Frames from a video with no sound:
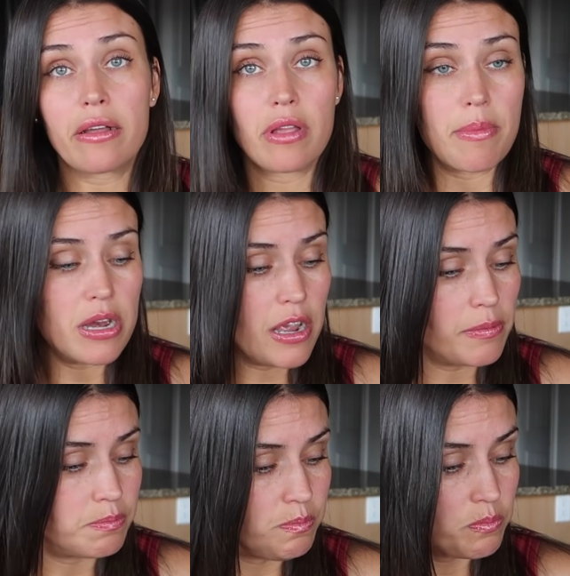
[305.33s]

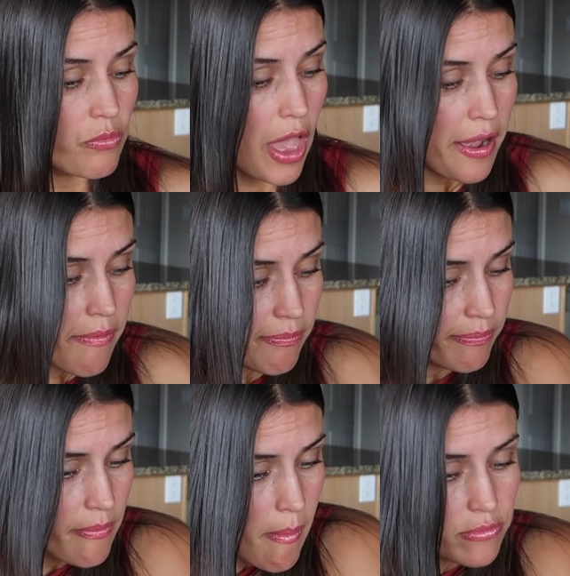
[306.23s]
lemony, like,
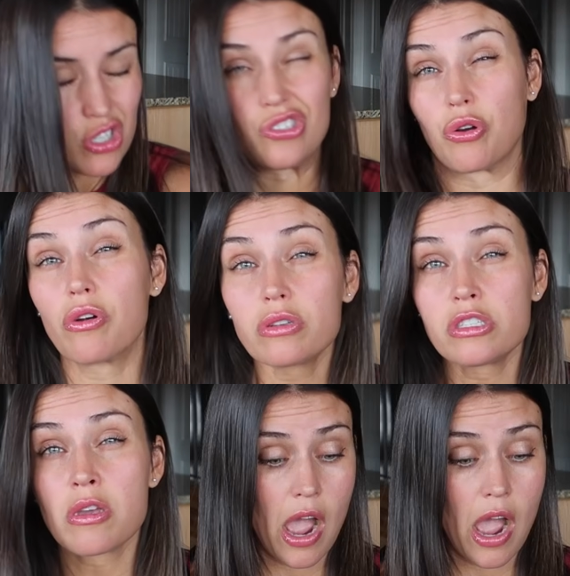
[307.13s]
desserts.